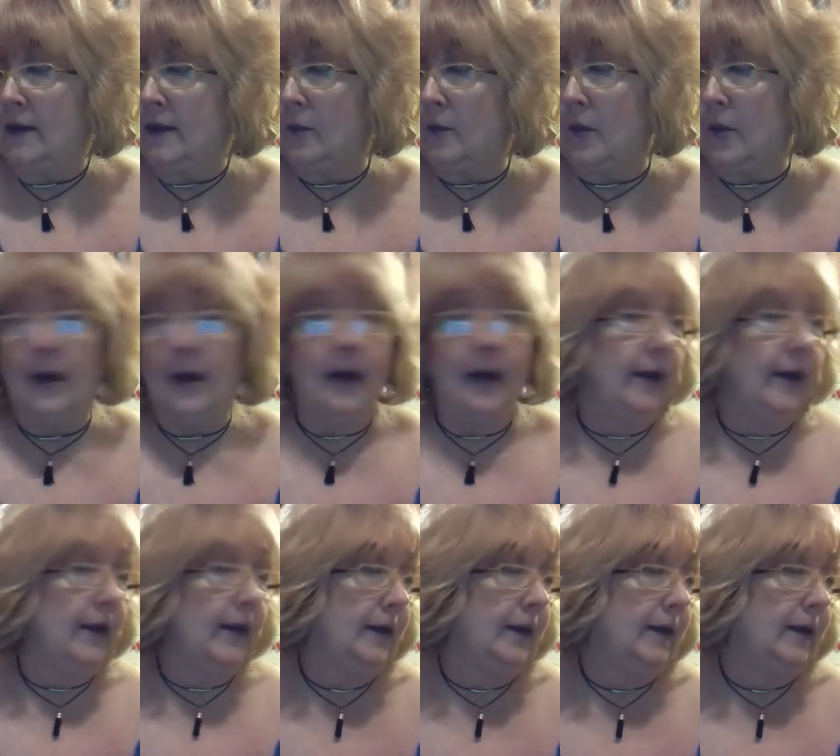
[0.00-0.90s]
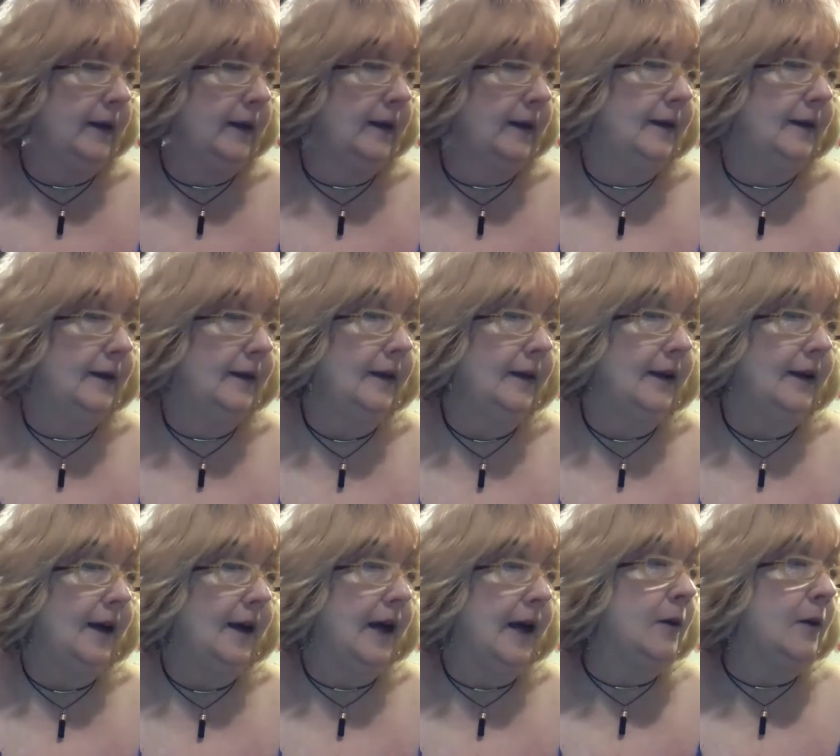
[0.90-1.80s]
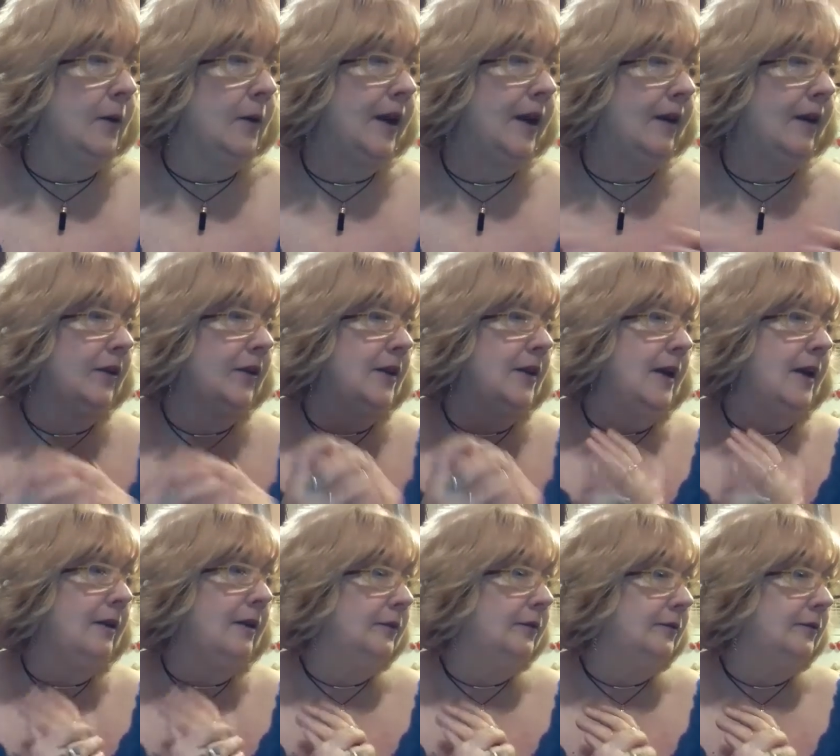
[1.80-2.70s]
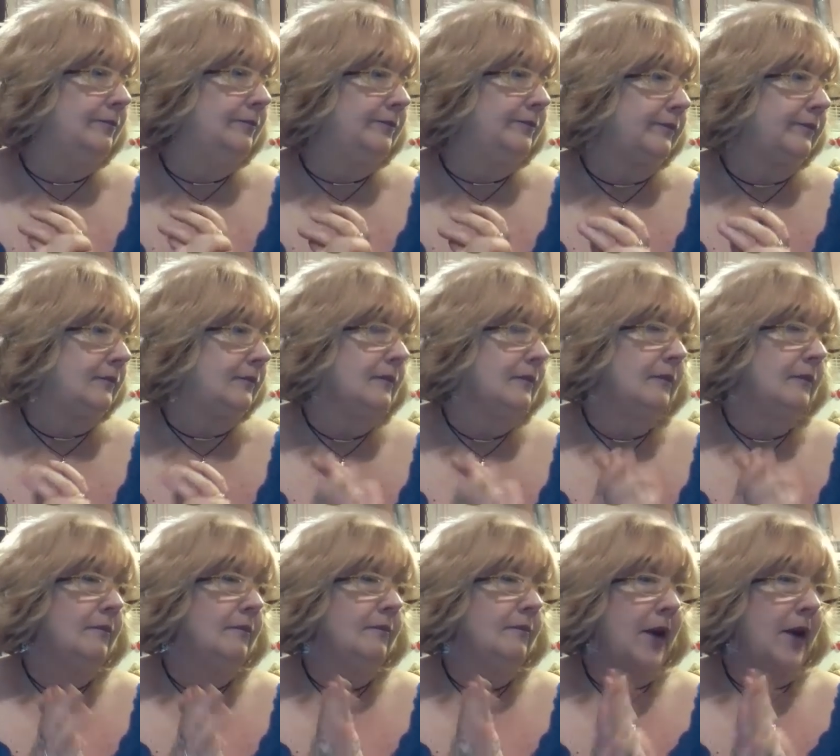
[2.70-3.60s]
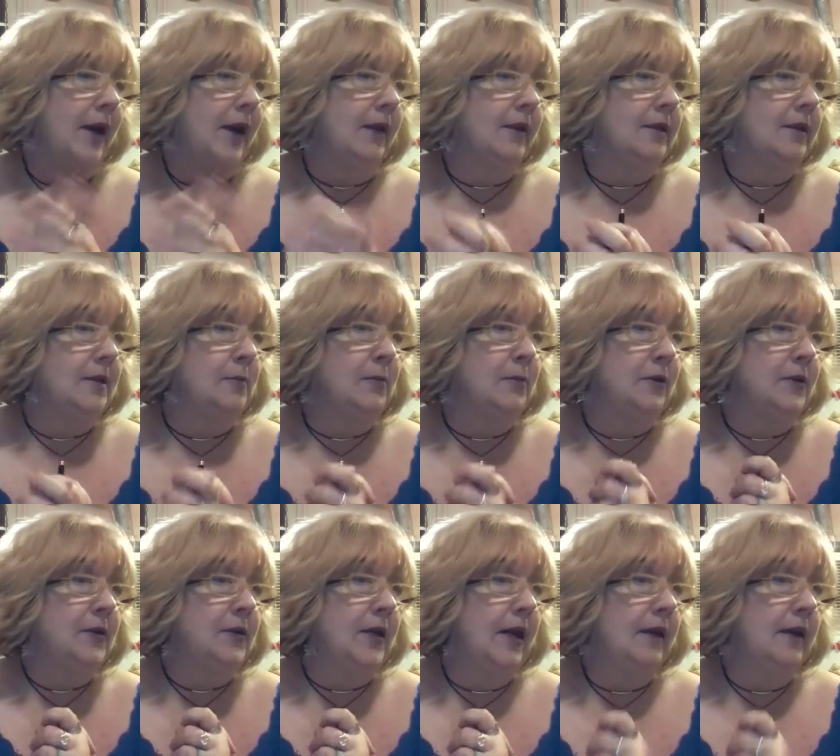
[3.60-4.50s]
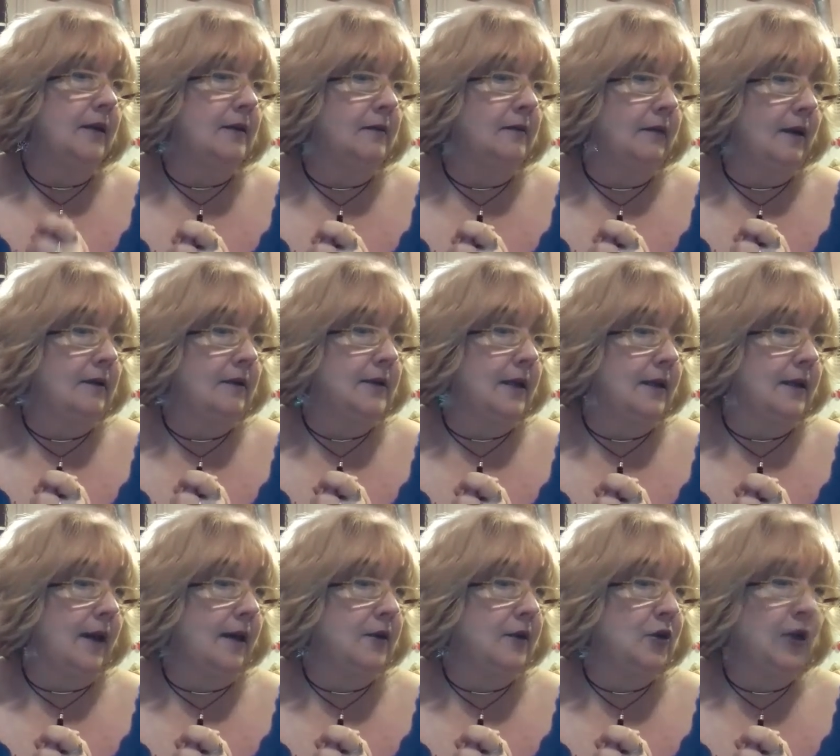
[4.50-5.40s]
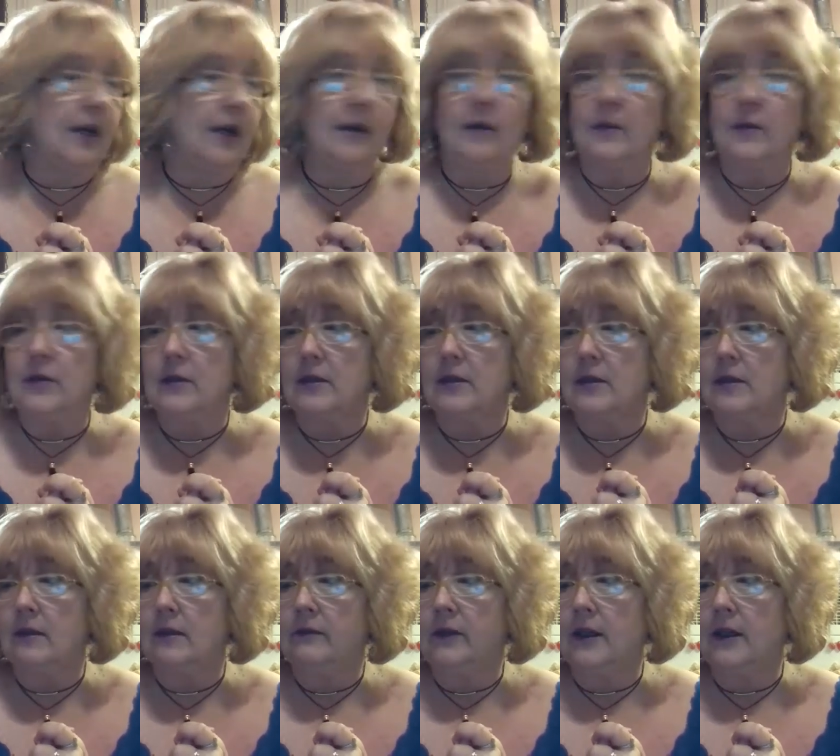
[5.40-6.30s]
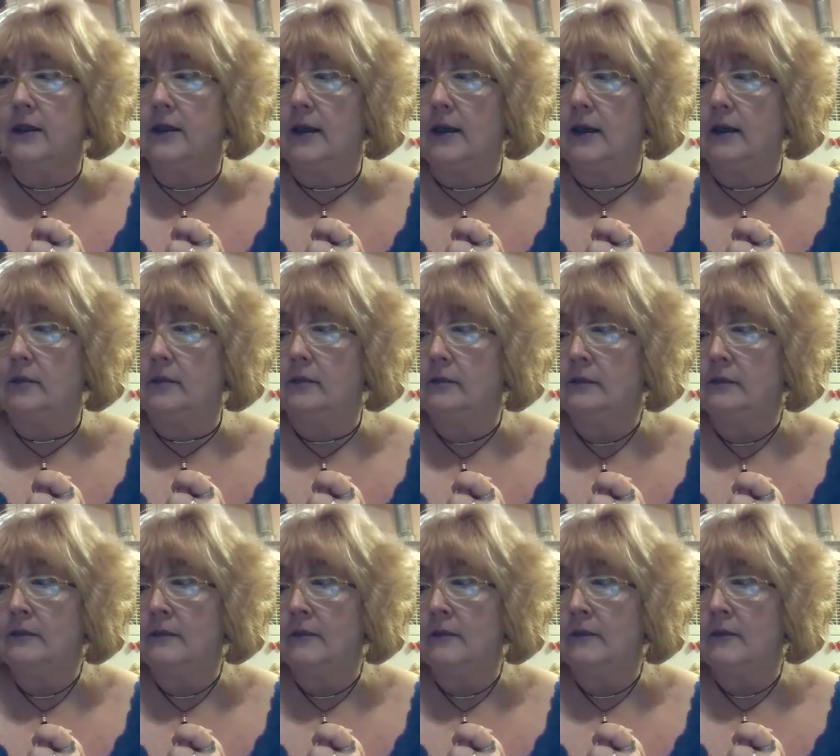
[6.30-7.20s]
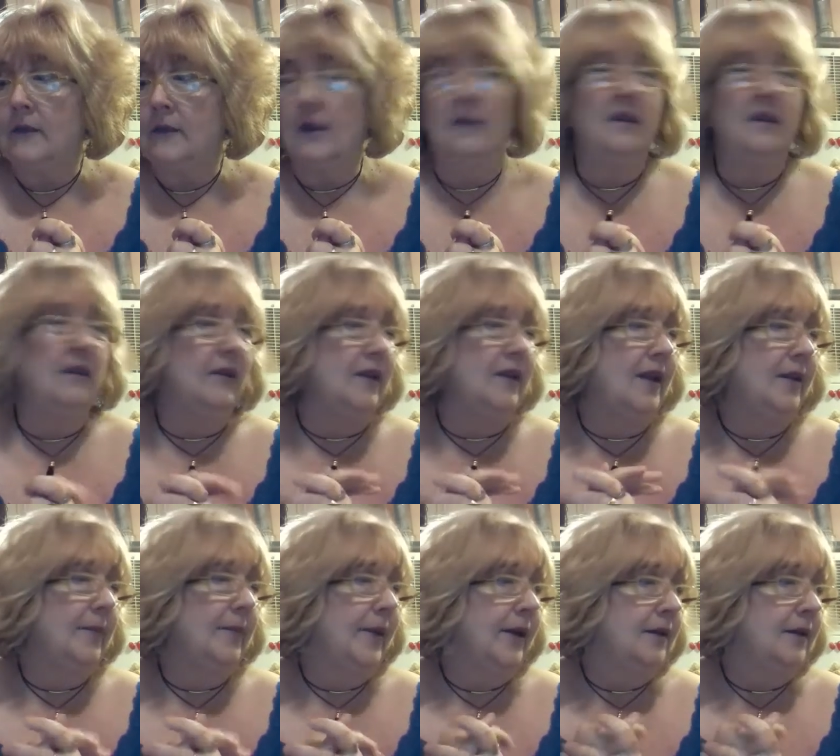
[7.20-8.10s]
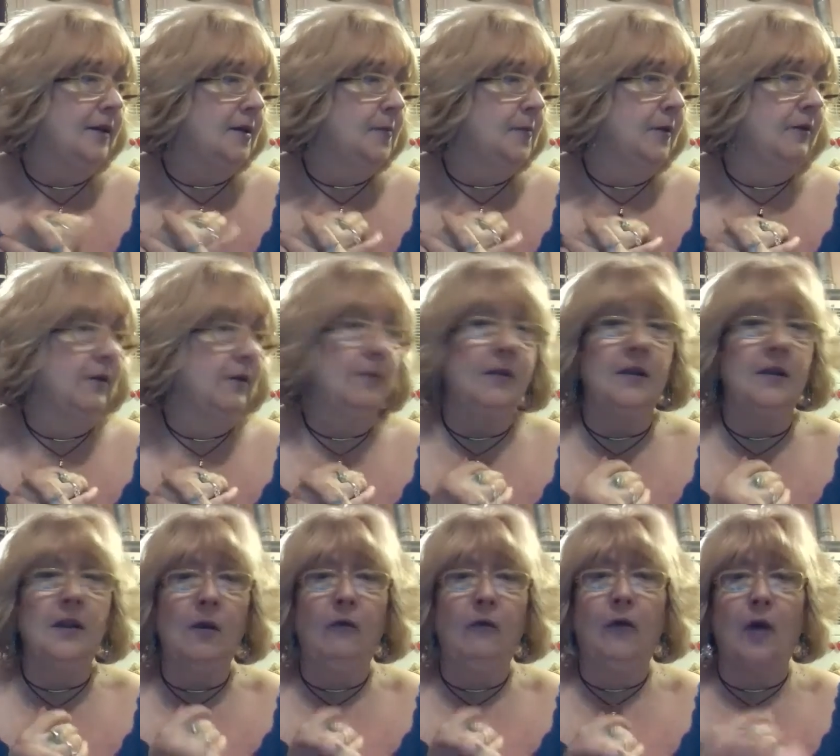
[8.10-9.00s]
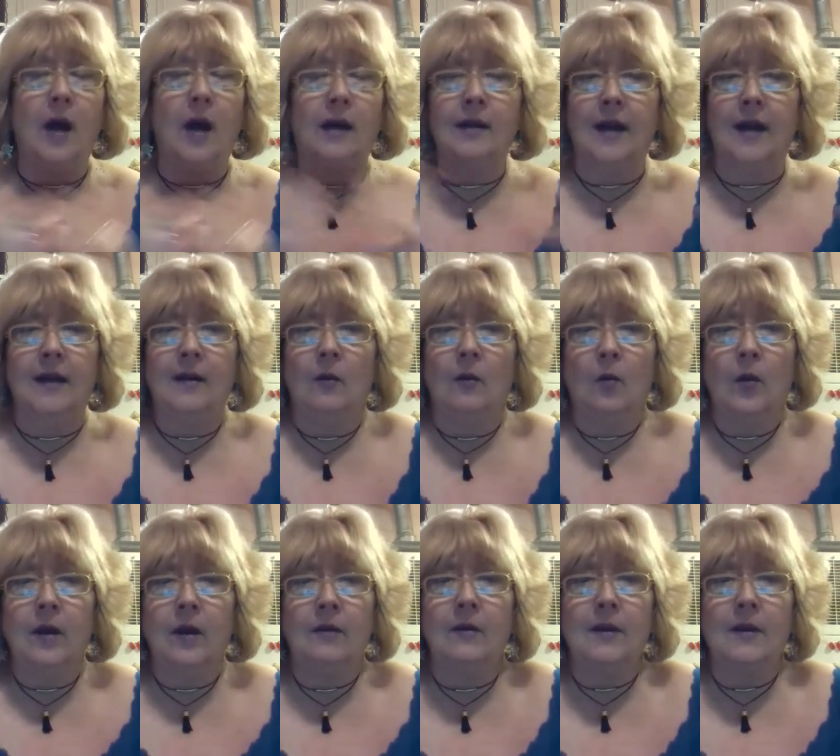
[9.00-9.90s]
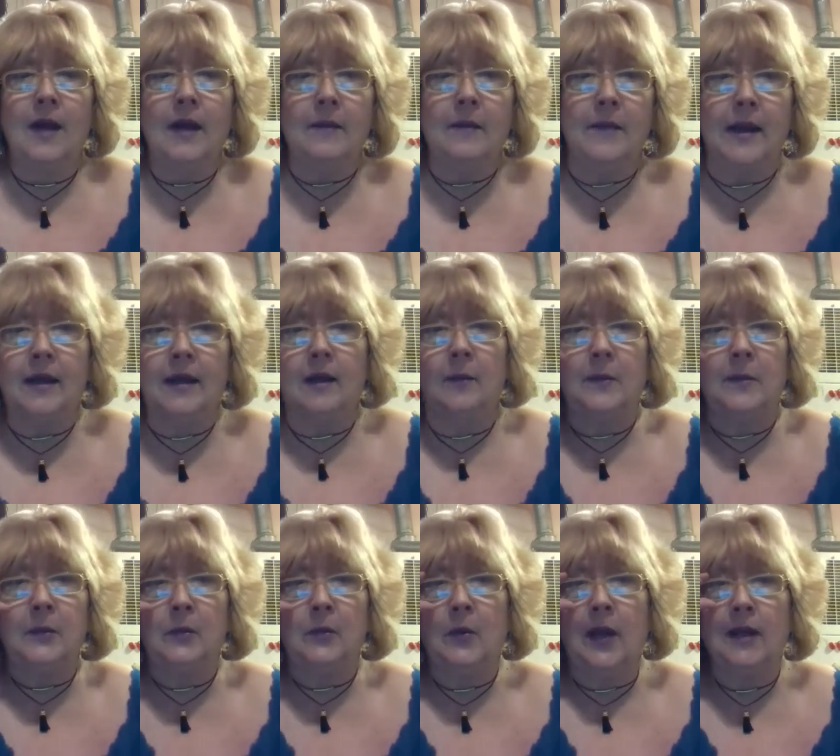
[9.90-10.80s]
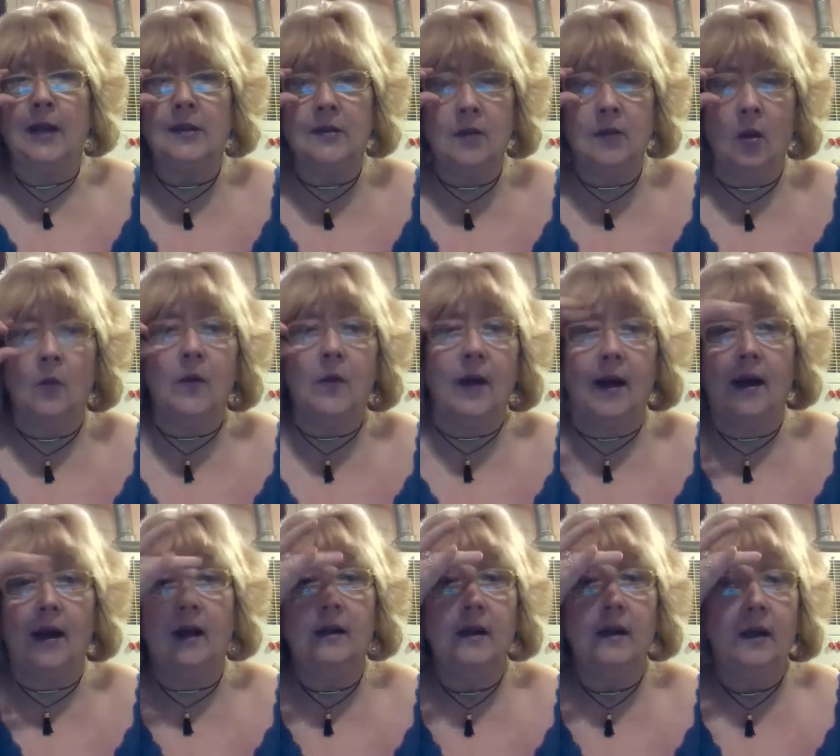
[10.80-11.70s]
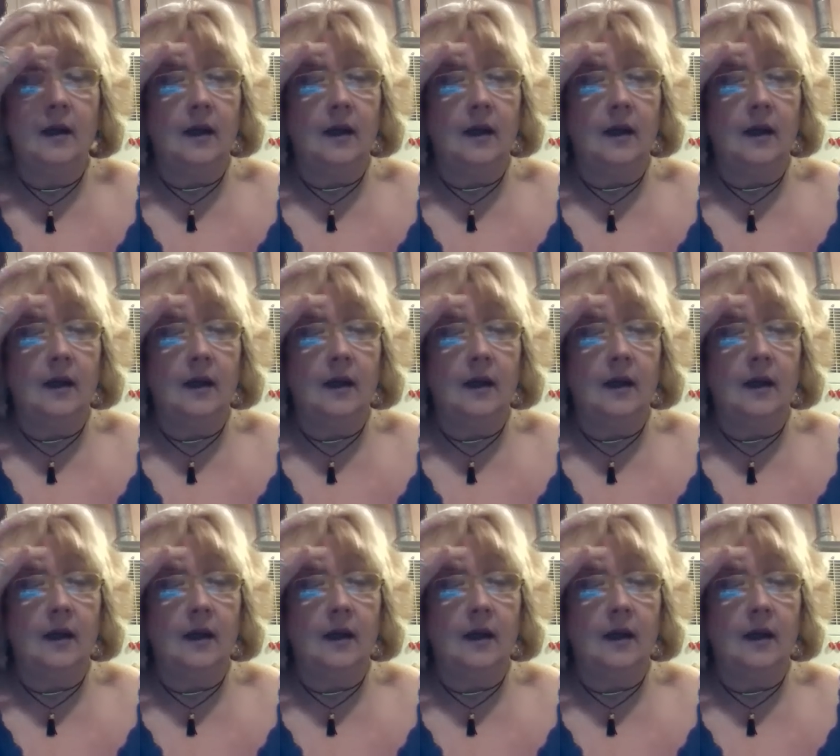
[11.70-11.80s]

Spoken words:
I don't have a lot of palettes, per se, as far as, like, eyeshadows and stuff like that. I have a lot of palettes, period. But, you know, I don't wear a lot of makeup, and you guys know that.